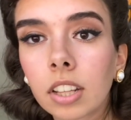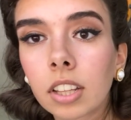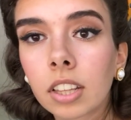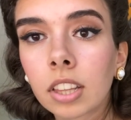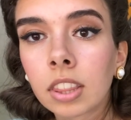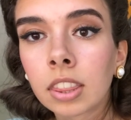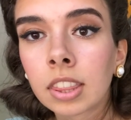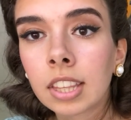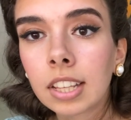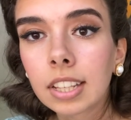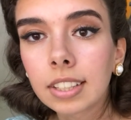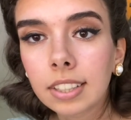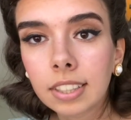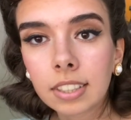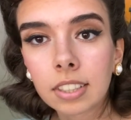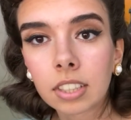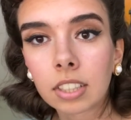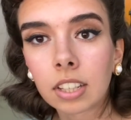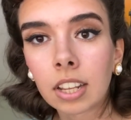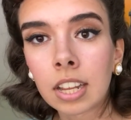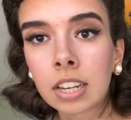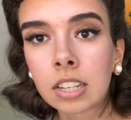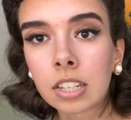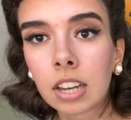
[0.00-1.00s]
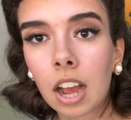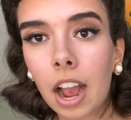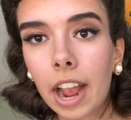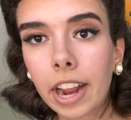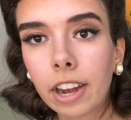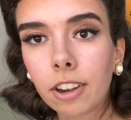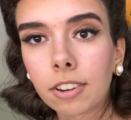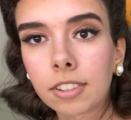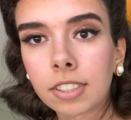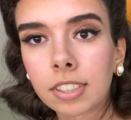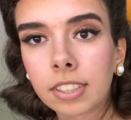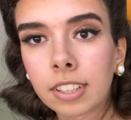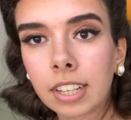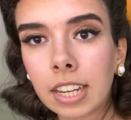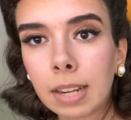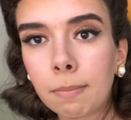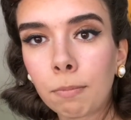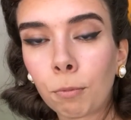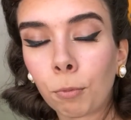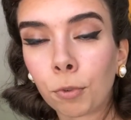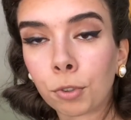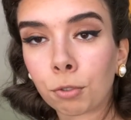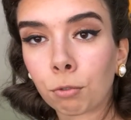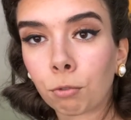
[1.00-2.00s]
This entire seam
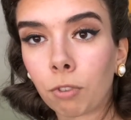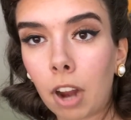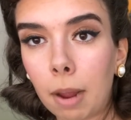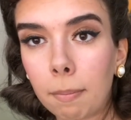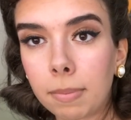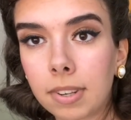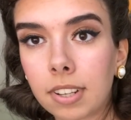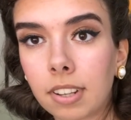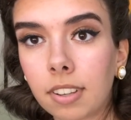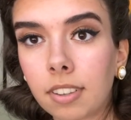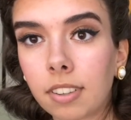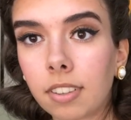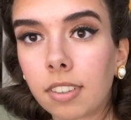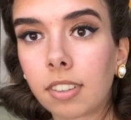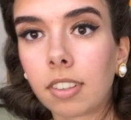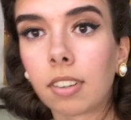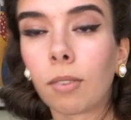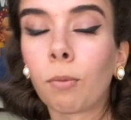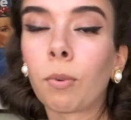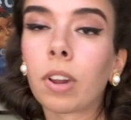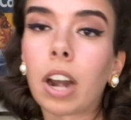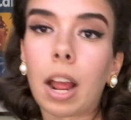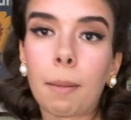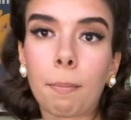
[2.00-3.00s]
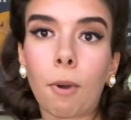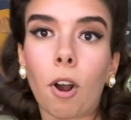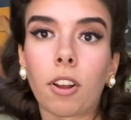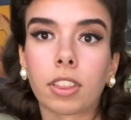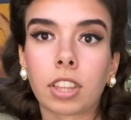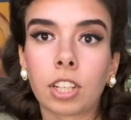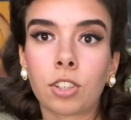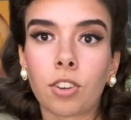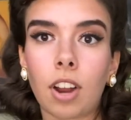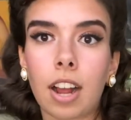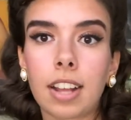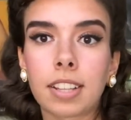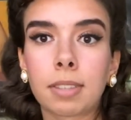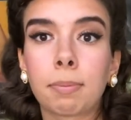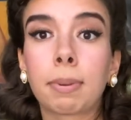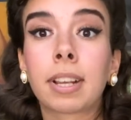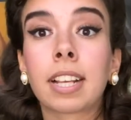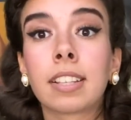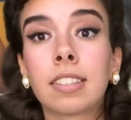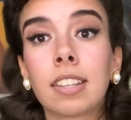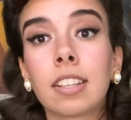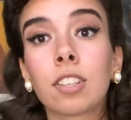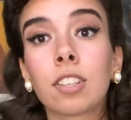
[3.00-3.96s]
was ripped when I bought the dress because this